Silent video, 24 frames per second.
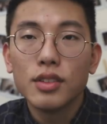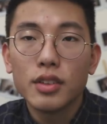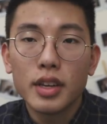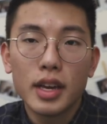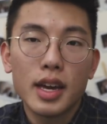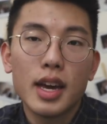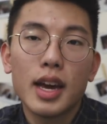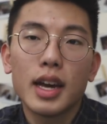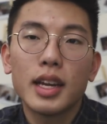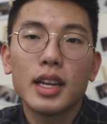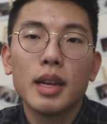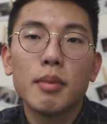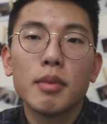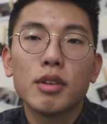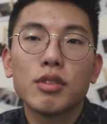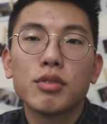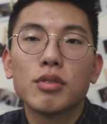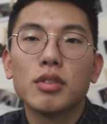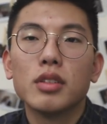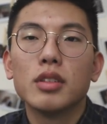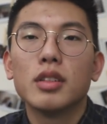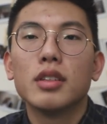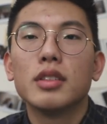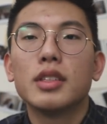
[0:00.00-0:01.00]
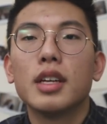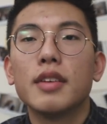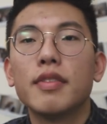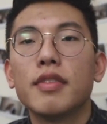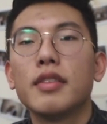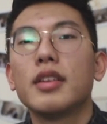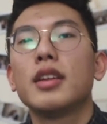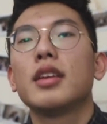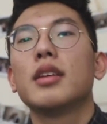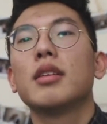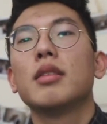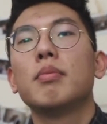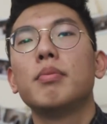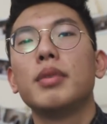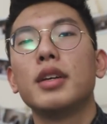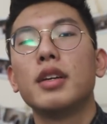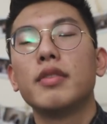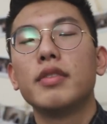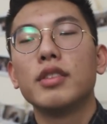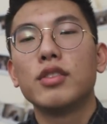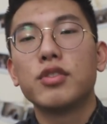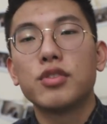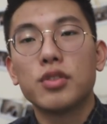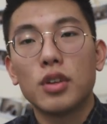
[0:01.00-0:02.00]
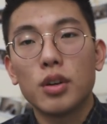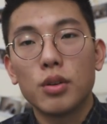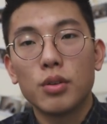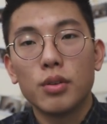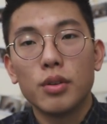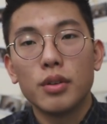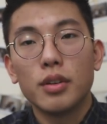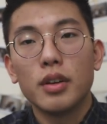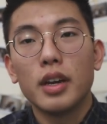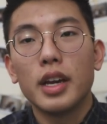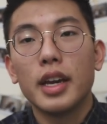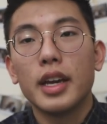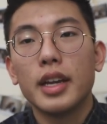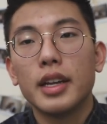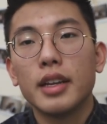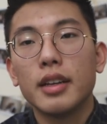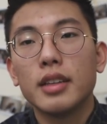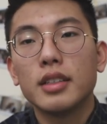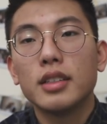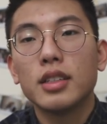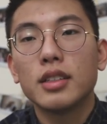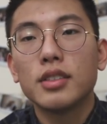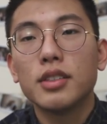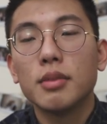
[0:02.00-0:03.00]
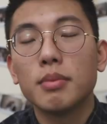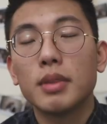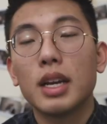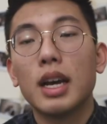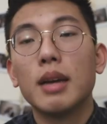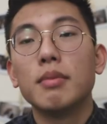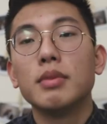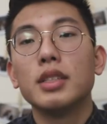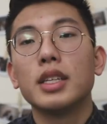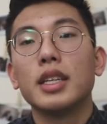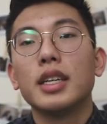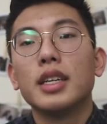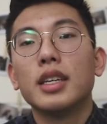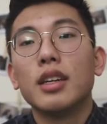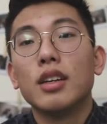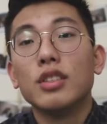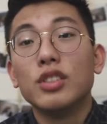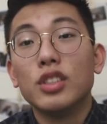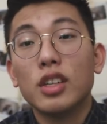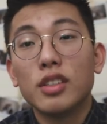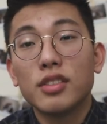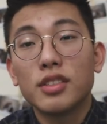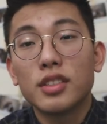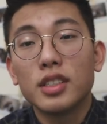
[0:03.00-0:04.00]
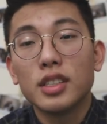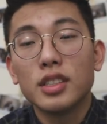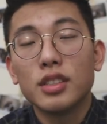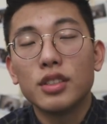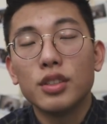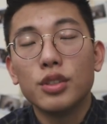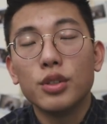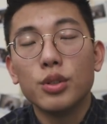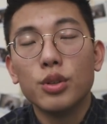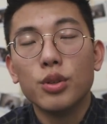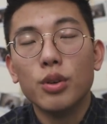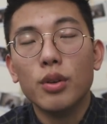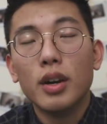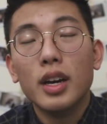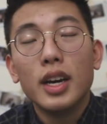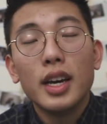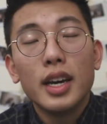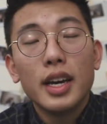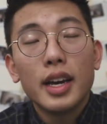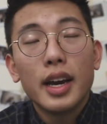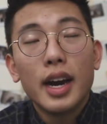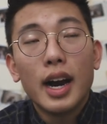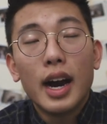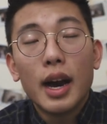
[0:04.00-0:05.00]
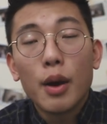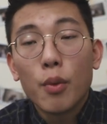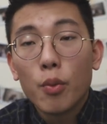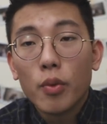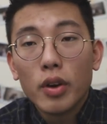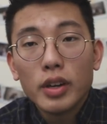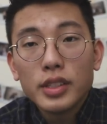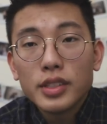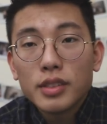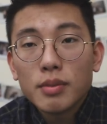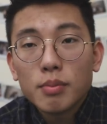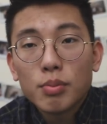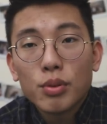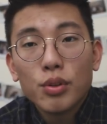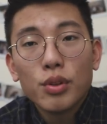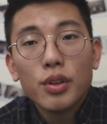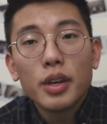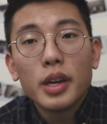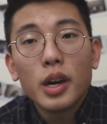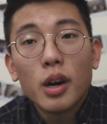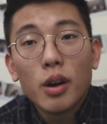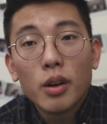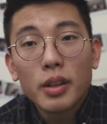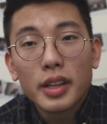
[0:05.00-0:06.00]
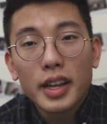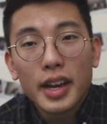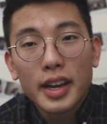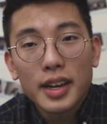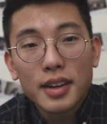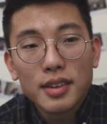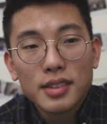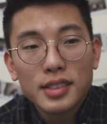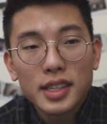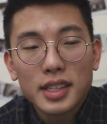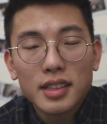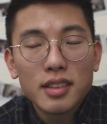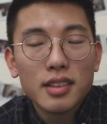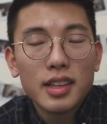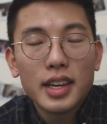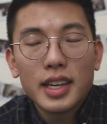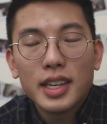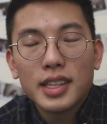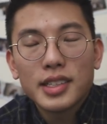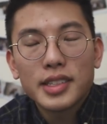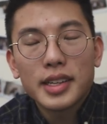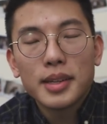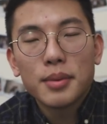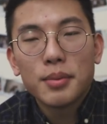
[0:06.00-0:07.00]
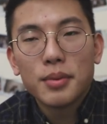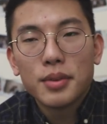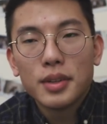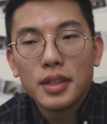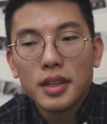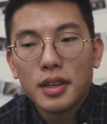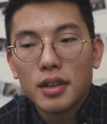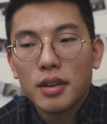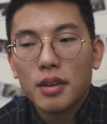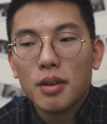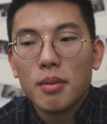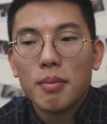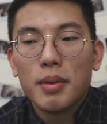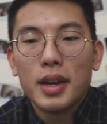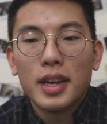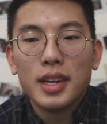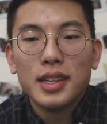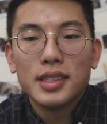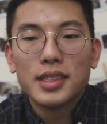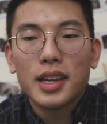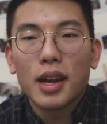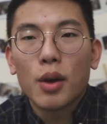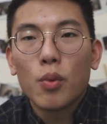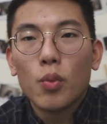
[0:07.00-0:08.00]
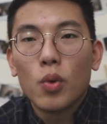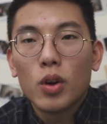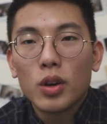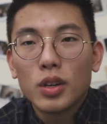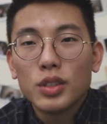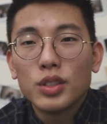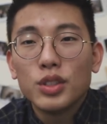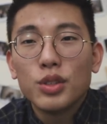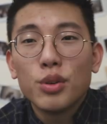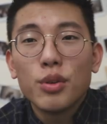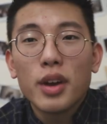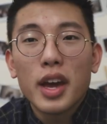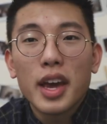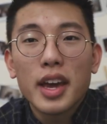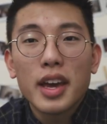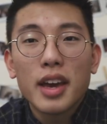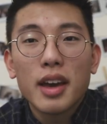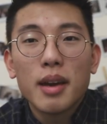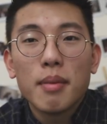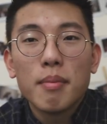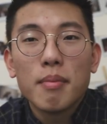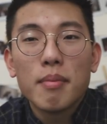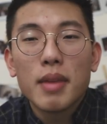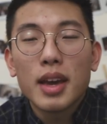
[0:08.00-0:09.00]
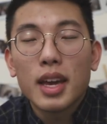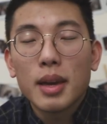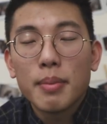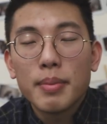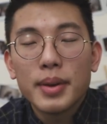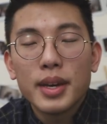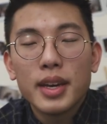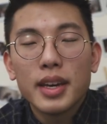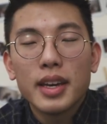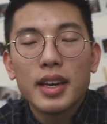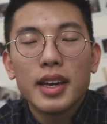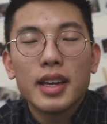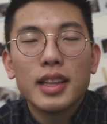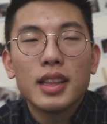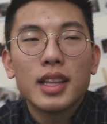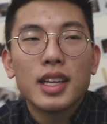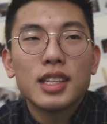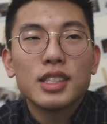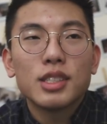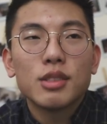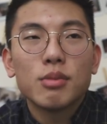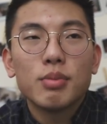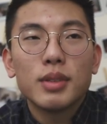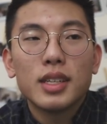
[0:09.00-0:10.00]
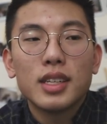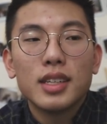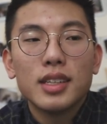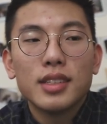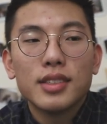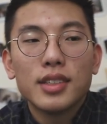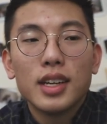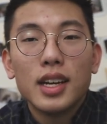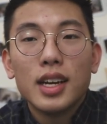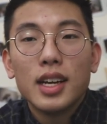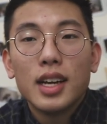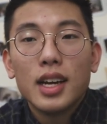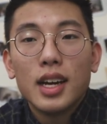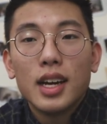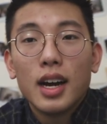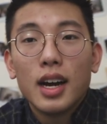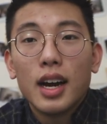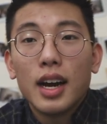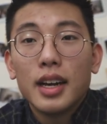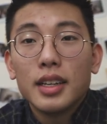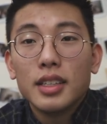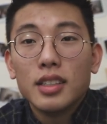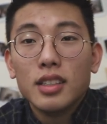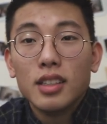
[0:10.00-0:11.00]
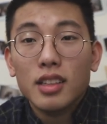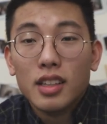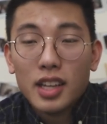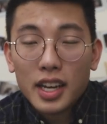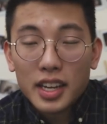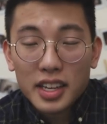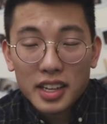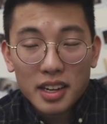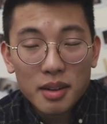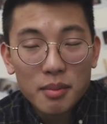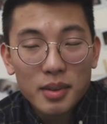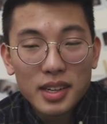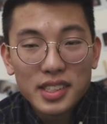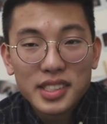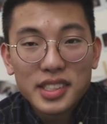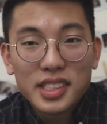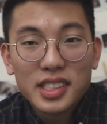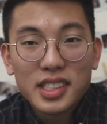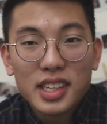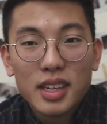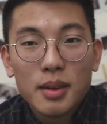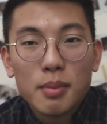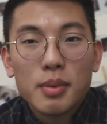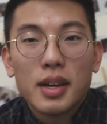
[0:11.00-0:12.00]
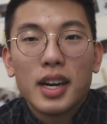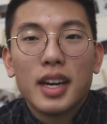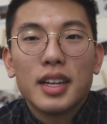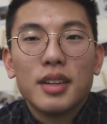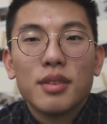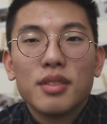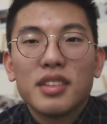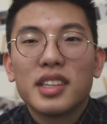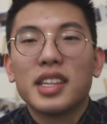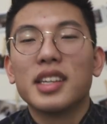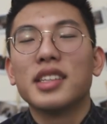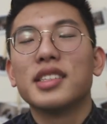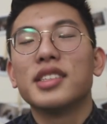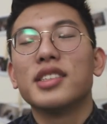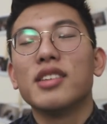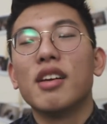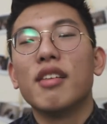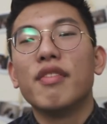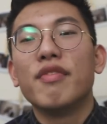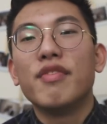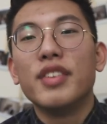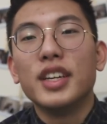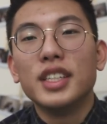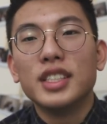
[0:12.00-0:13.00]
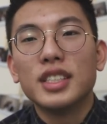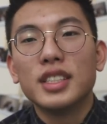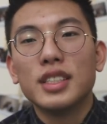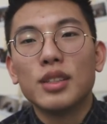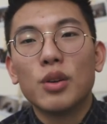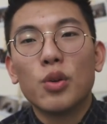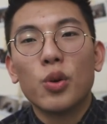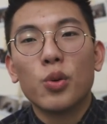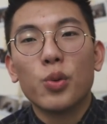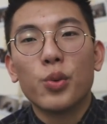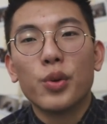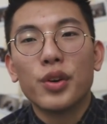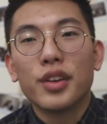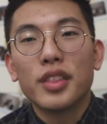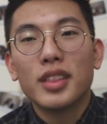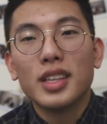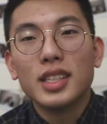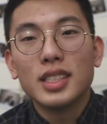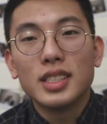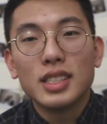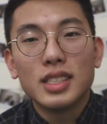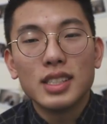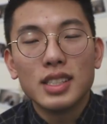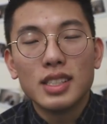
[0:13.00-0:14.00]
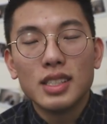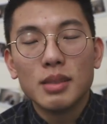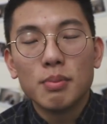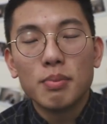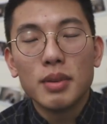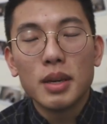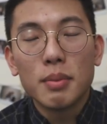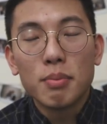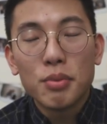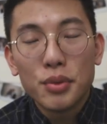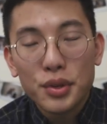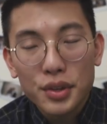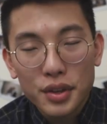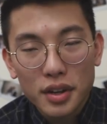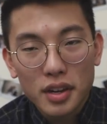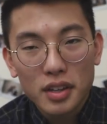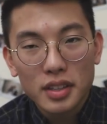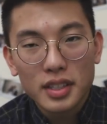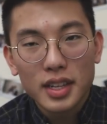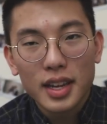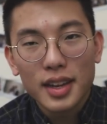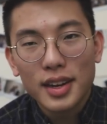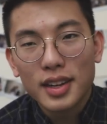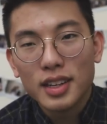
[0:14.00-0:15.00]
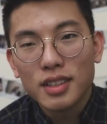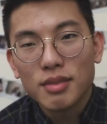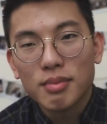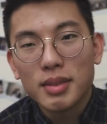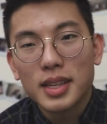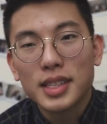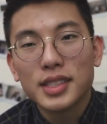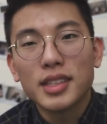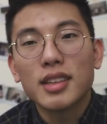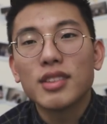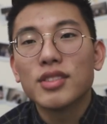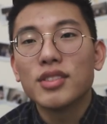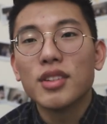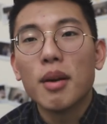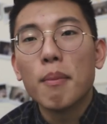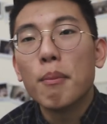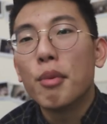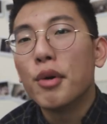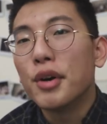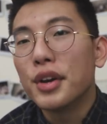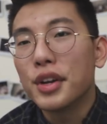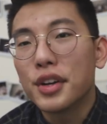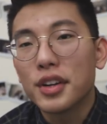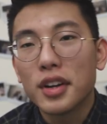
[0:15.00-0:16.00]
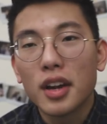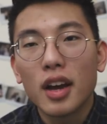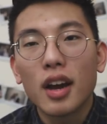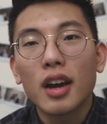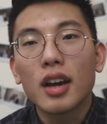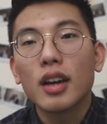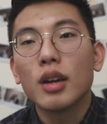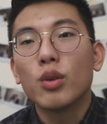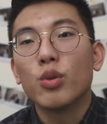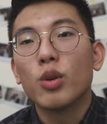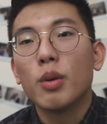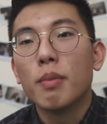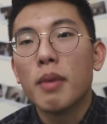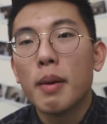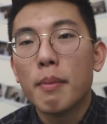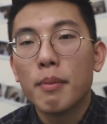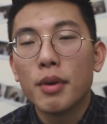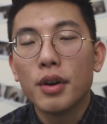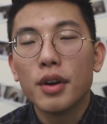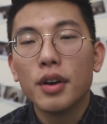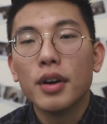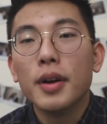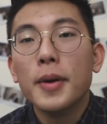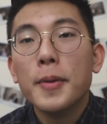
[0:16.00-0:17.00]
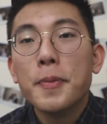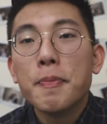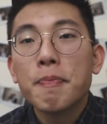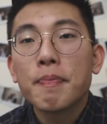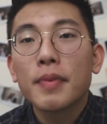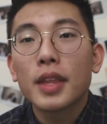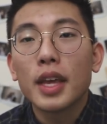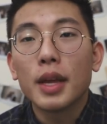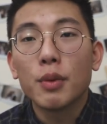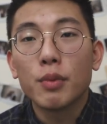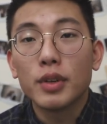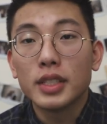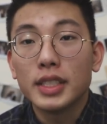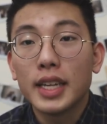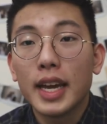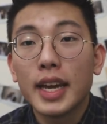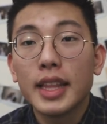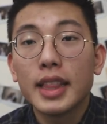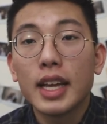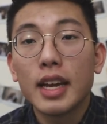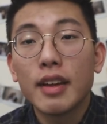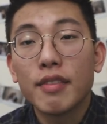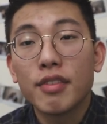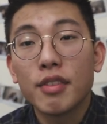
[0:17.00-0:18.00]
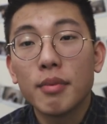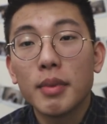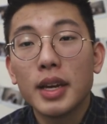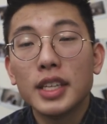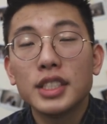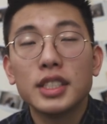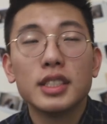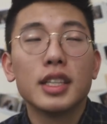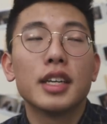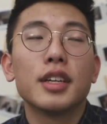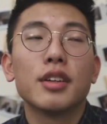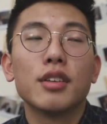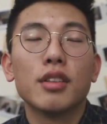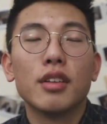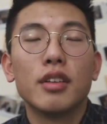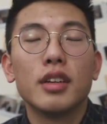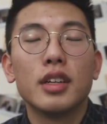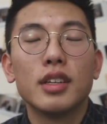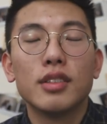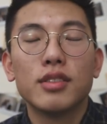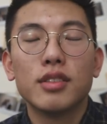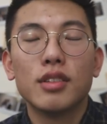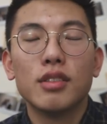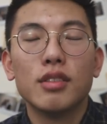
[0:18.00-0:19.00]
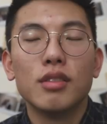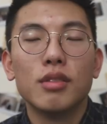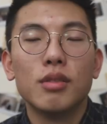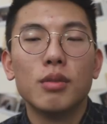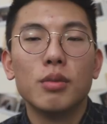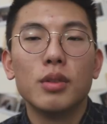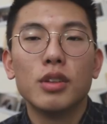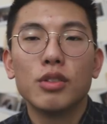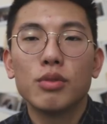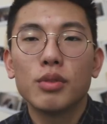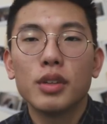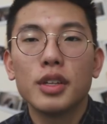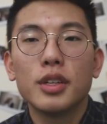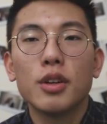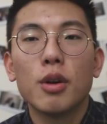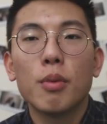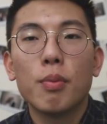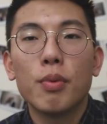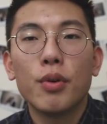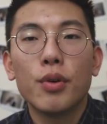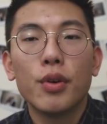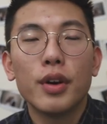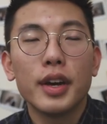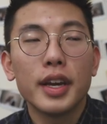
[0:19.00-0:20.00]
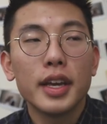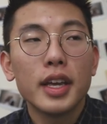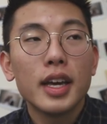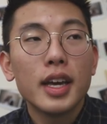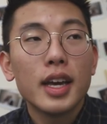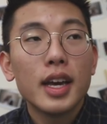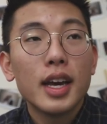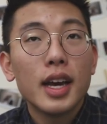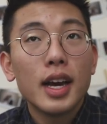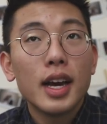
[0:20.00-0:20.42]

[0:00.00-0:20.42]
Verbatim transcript: So yeah, academics were definitely a bit of a struggle and took some time to get adjusting to. I wasn't pulling all-nighters. Like the latest I really go to bed is like 1 or 2 a.m. maybe, and that's just because I like getting my sleep. I don't think it's efficient or worth it to be pulling all-nighters because at some point you're not going to remember and retain that information that you're learning, so there's really no point.